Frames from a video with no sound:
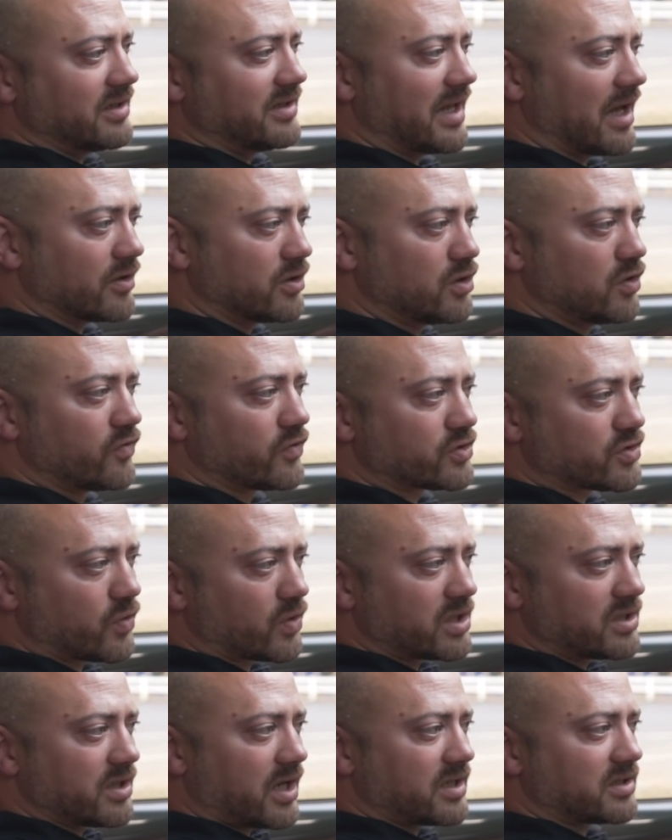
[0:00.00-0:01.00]
Now, new for
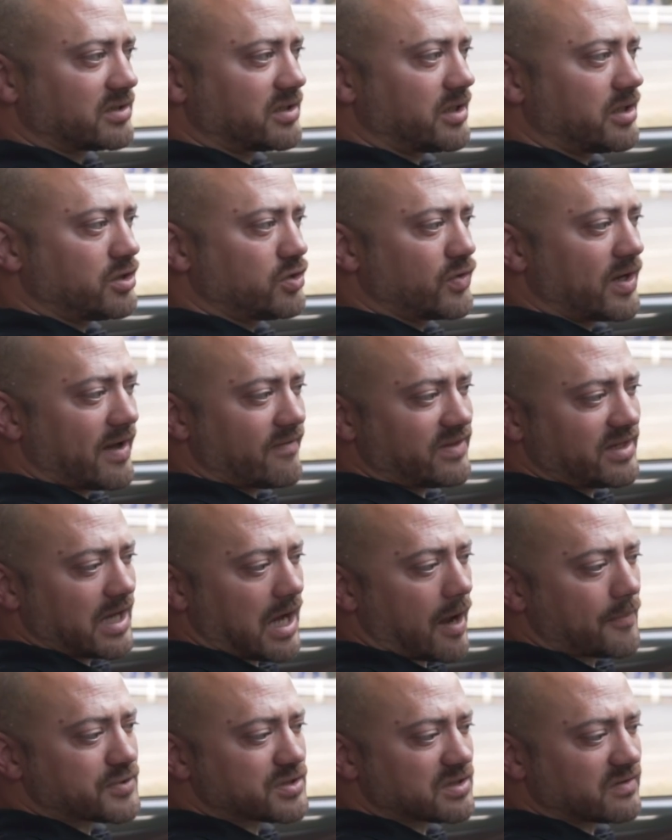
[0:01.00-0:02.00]
2019, you have the
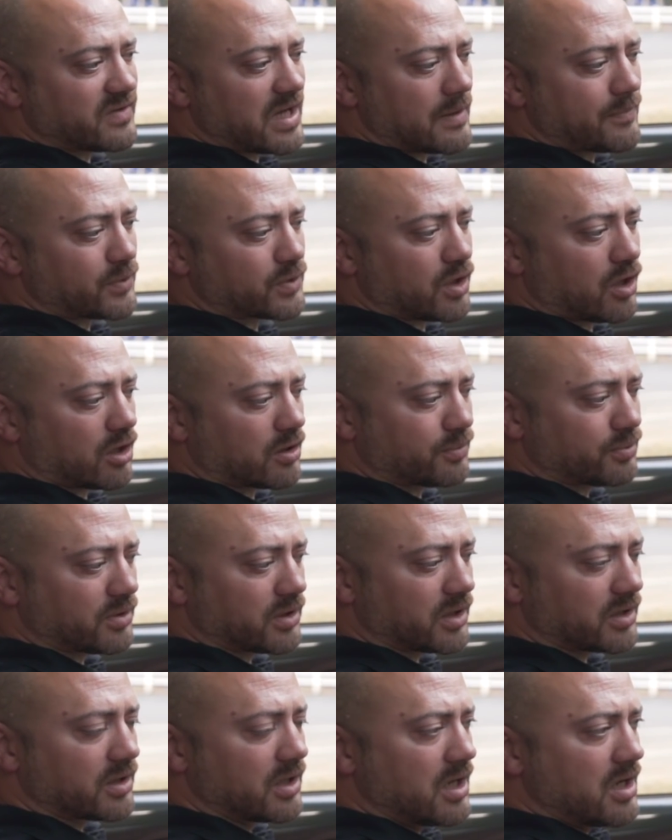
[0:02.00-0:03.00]
option of Apple
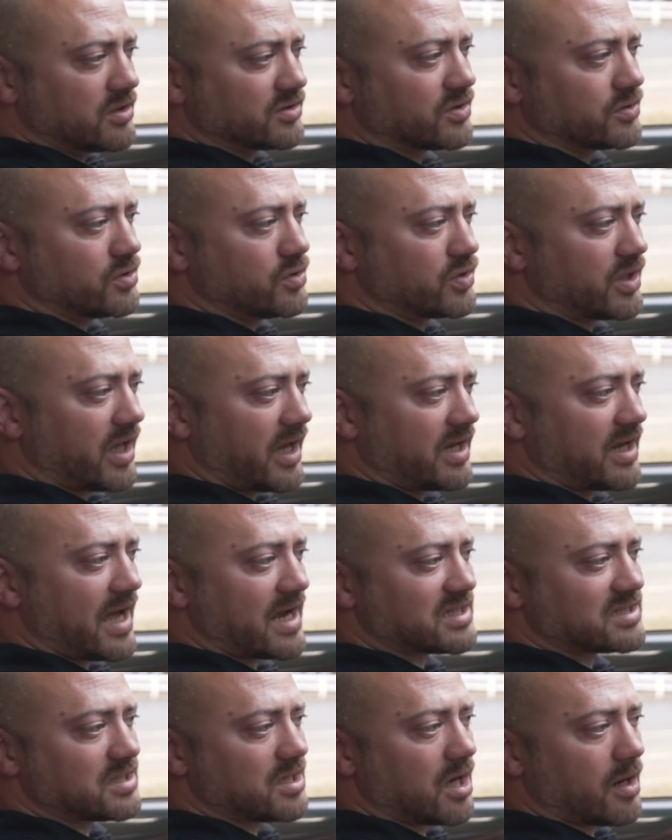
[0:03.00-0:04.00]
CarPlay, so you can
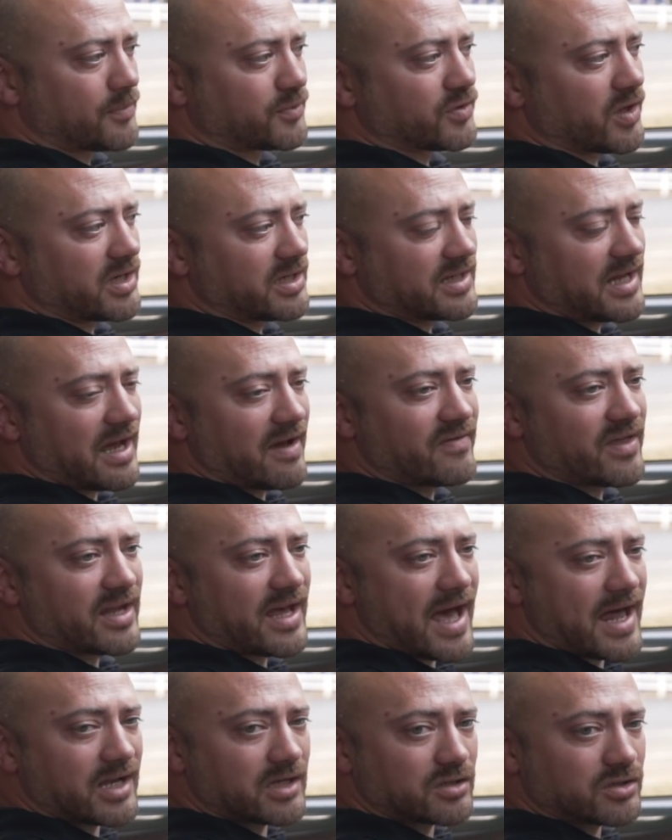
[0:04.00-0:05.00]
actually upgrade and have
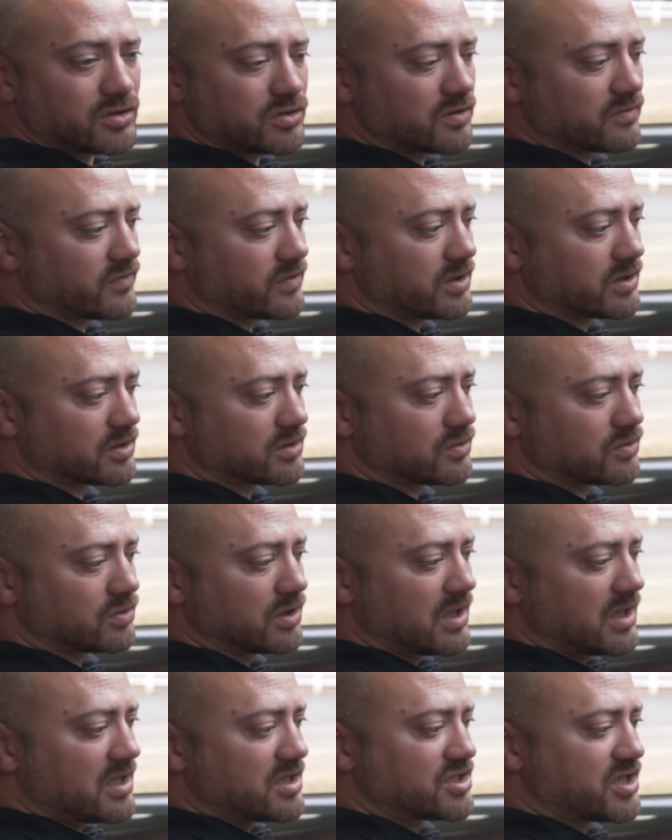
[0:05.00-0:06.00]
that added to your vehicle,
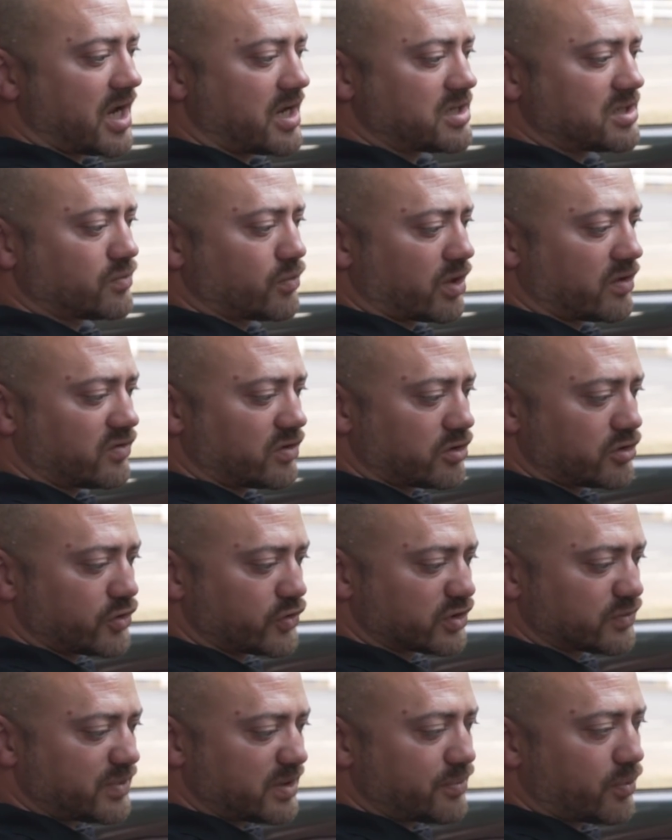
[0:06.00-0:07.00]
changing one of
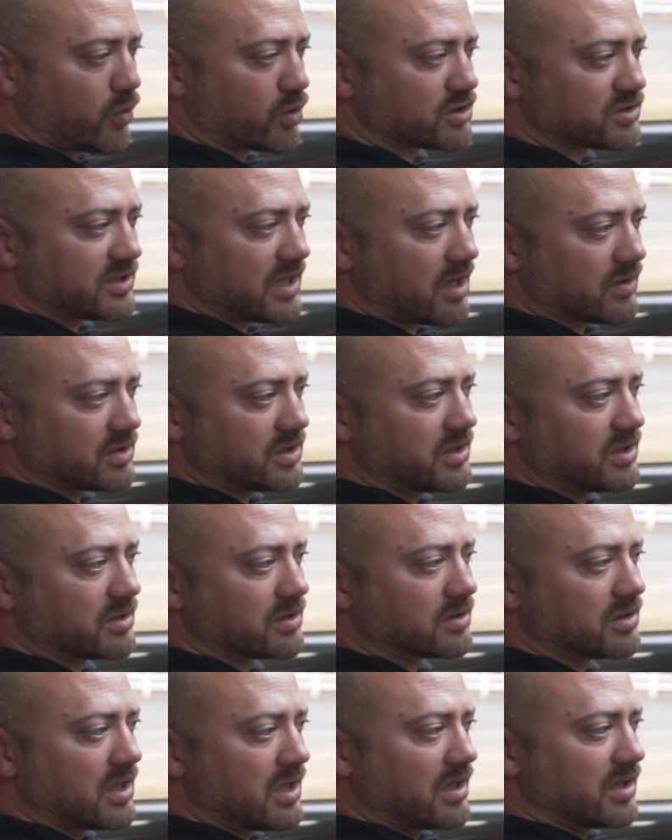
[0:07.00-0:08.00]
your USB ports down
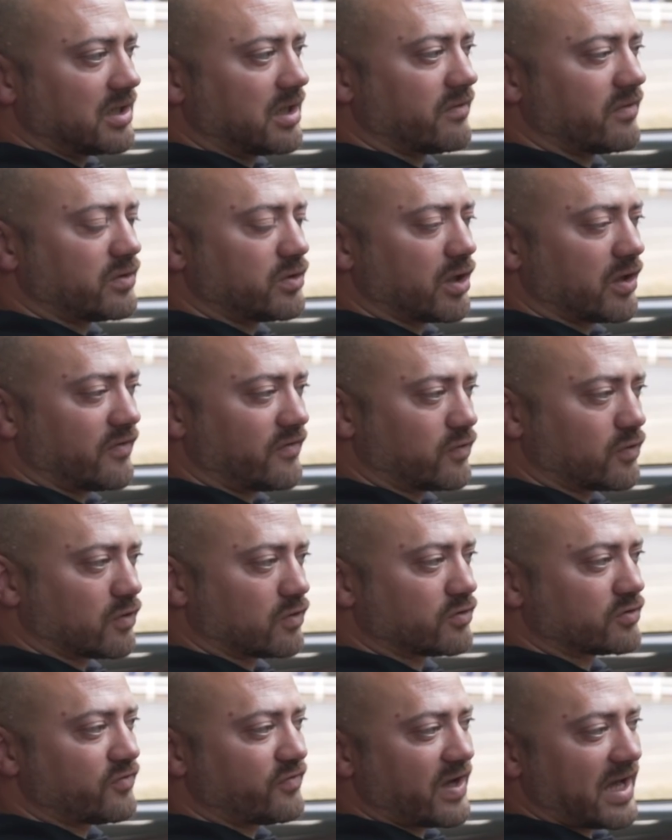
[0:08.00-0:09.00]
here, giving you a
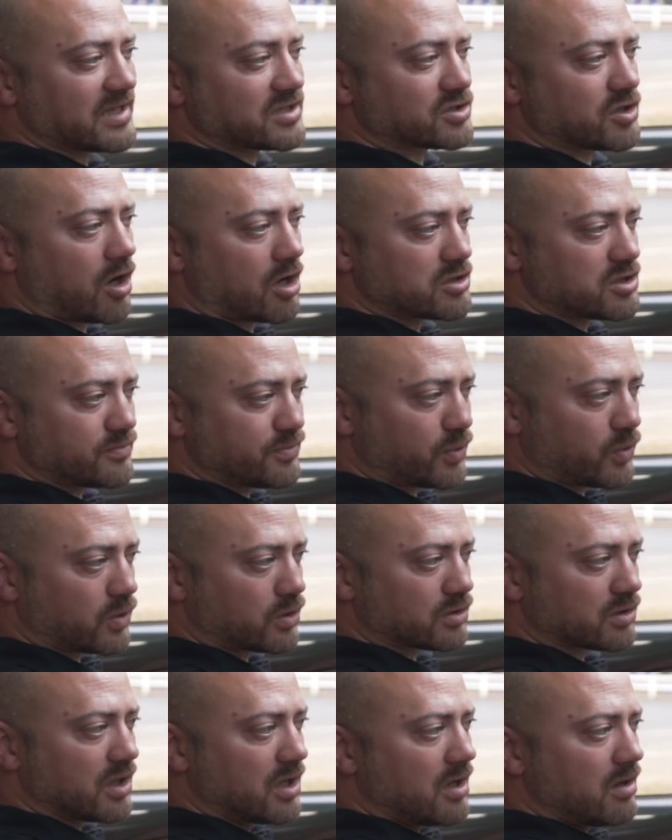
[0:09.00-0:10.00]
full fast charging
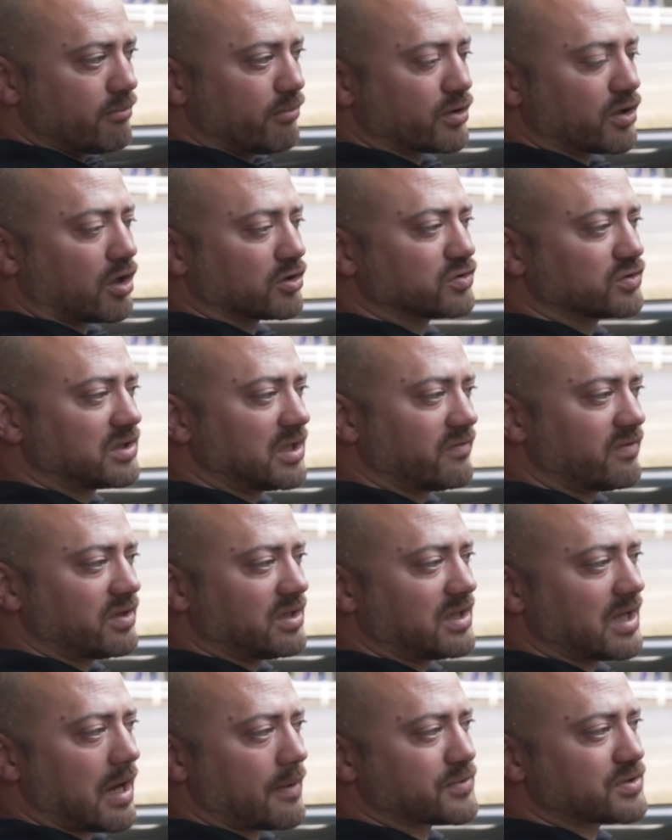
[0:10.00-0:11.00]
port, but also giving
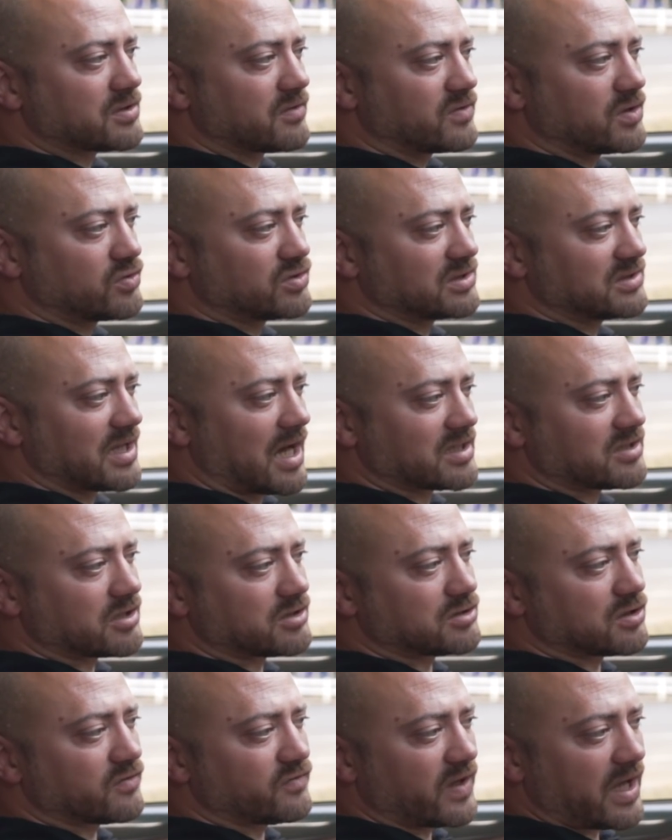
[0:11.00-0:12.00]
the option of using not
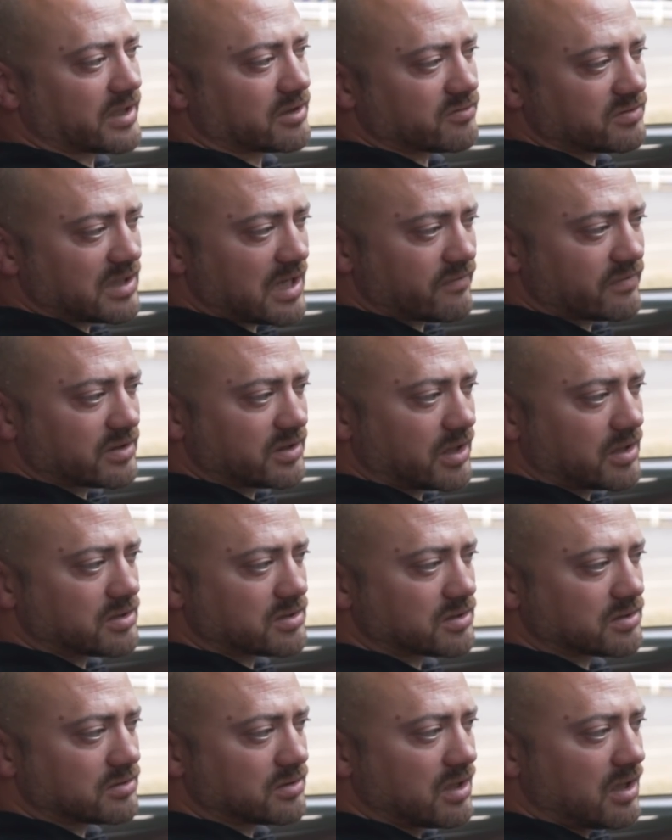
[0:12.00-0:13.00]
just your factory
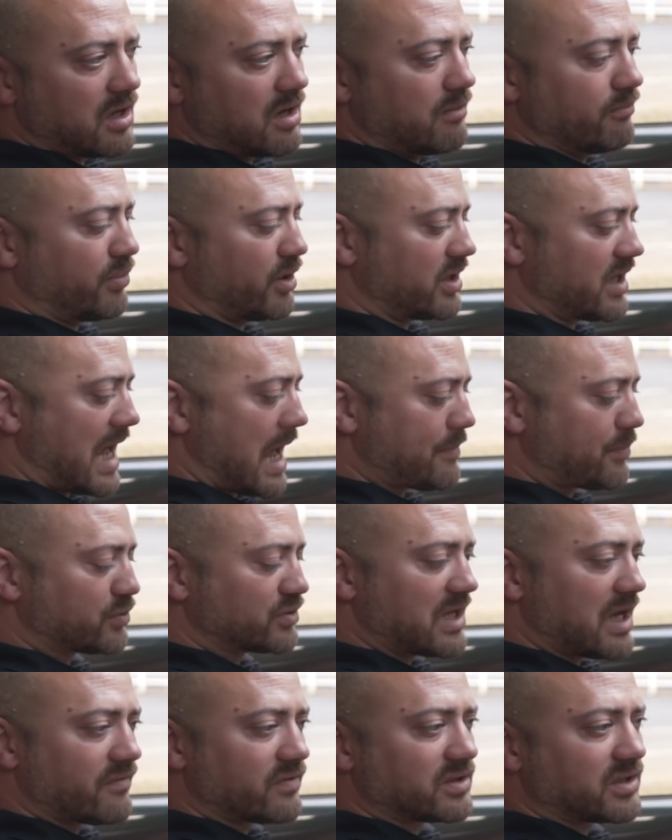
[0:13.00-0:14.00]
navigation, but
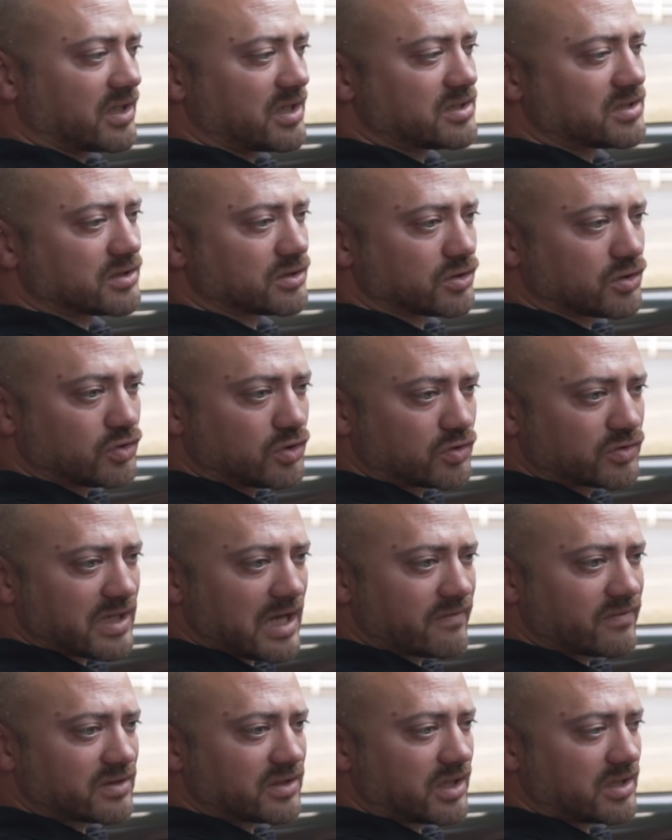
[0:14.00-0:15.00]
Apple navigation, Google
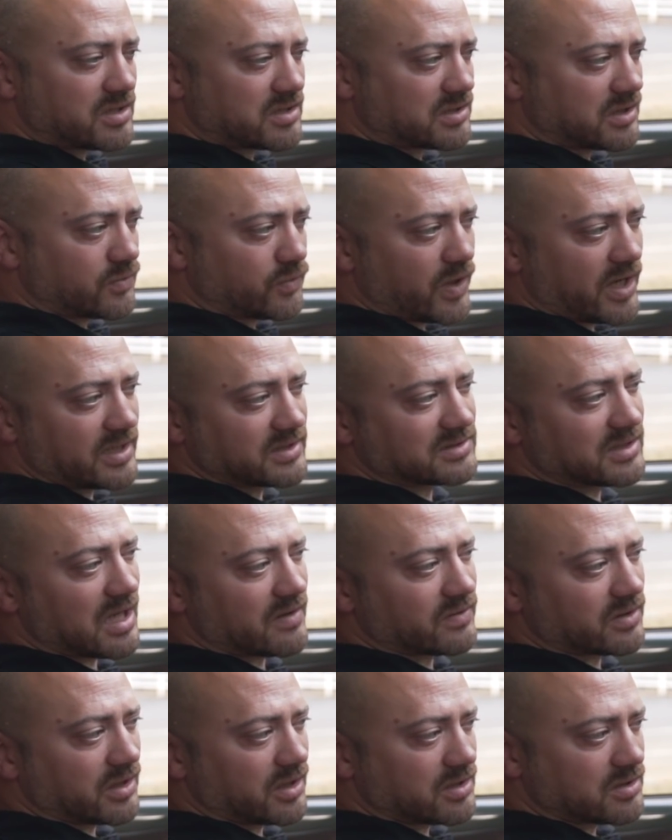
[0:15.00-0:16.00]
navigation, and Waze
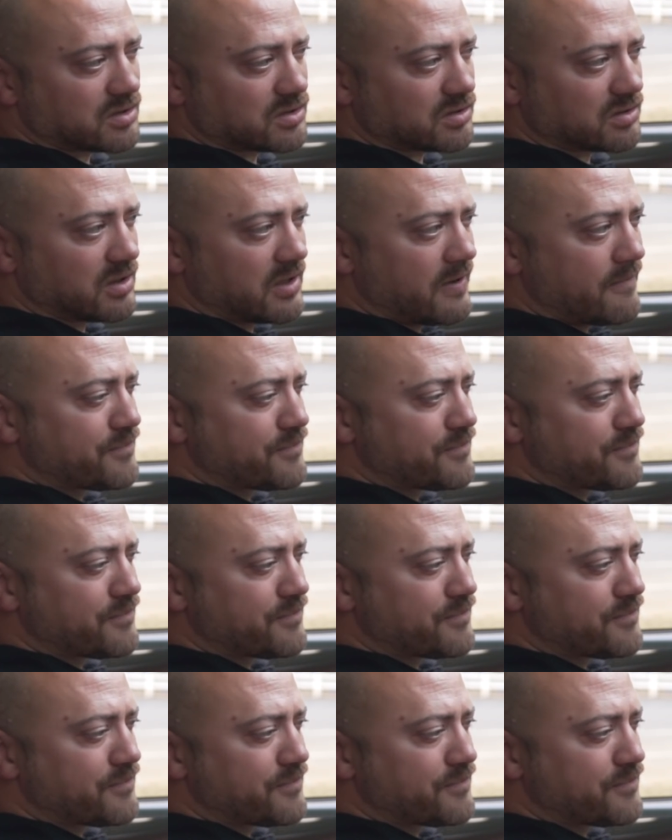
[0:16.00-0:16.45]
navigation.